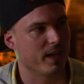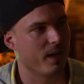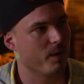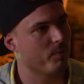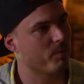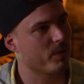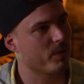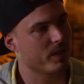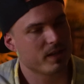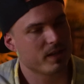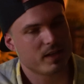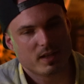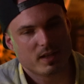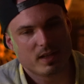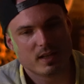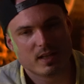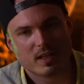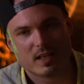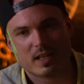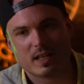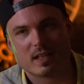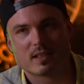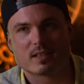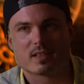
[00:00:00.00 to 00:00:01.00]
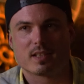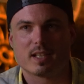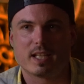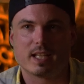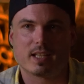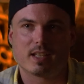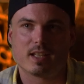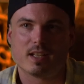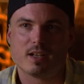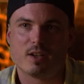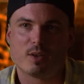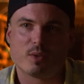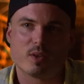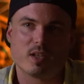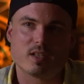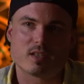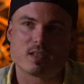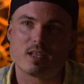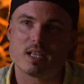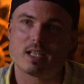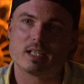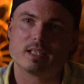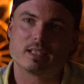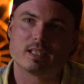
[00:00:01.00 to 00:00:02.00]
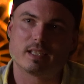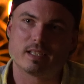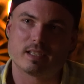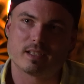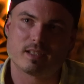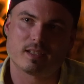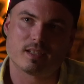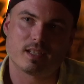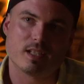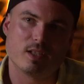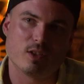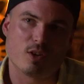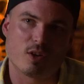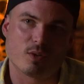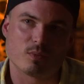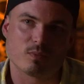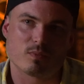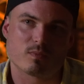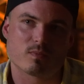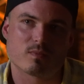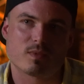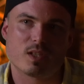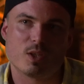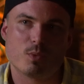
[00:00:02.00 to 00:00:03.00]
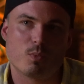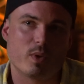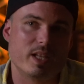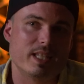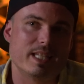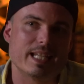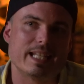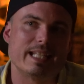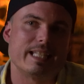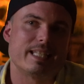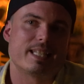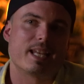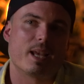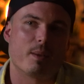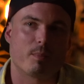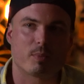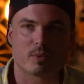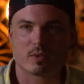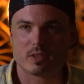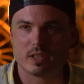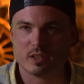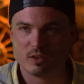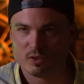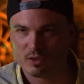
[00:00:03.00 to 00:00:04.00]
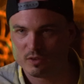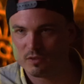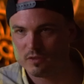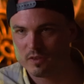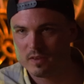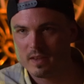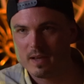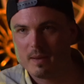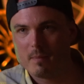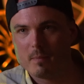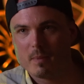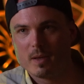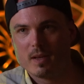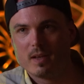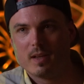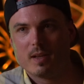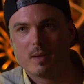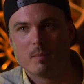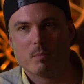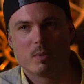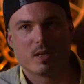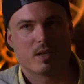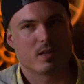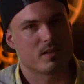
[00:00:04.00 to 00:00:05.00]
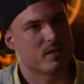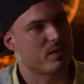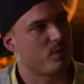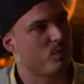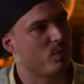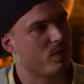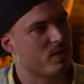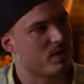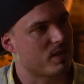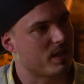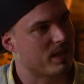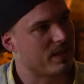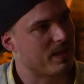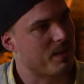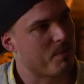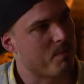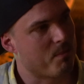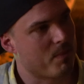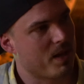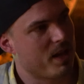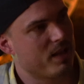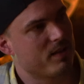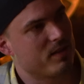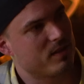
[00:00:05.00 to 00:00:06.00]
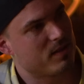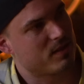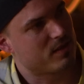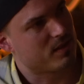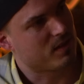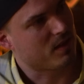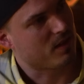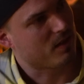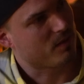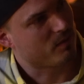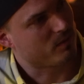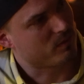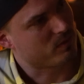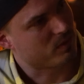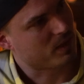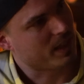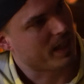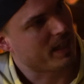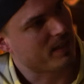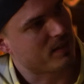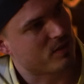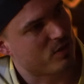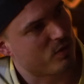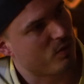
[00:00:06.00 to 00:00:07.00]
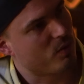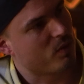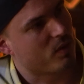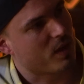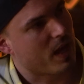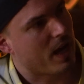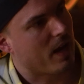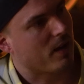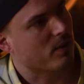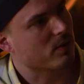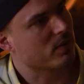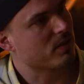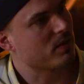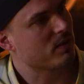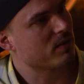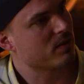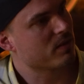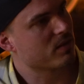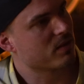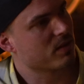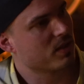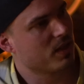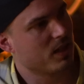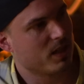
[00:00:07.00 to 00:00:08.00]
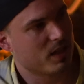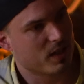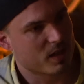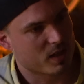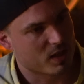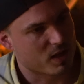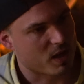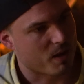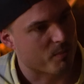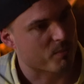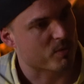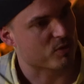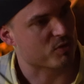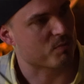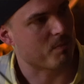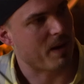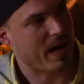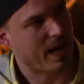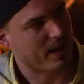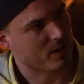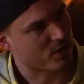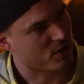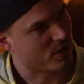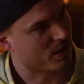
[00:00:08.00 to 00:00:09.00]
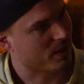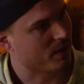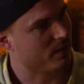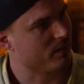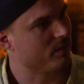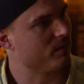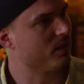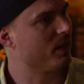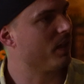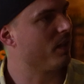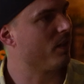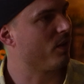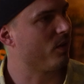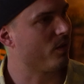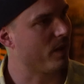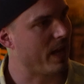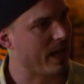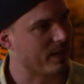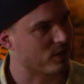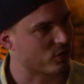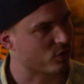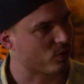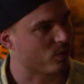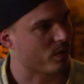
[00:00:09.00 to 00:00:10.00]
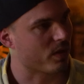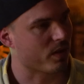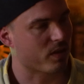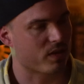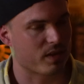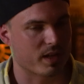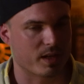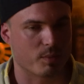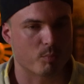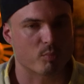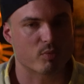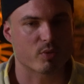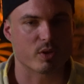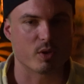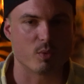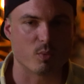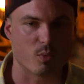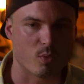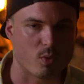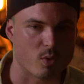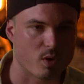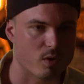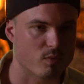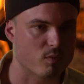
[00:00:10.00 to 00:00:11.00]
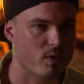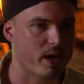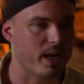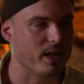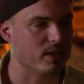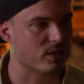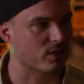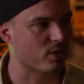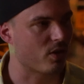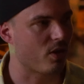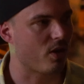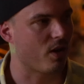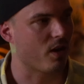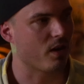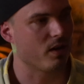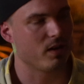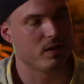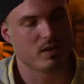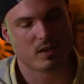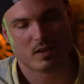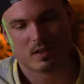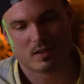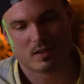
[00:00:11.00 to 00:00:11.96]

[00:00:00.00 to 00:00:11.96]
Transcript: there. But it's like, you know, these things, you don't, we didn't typically look for them because it was in the mid to late 2000s. Numbers matching, you know, that sort of thing, pre war race car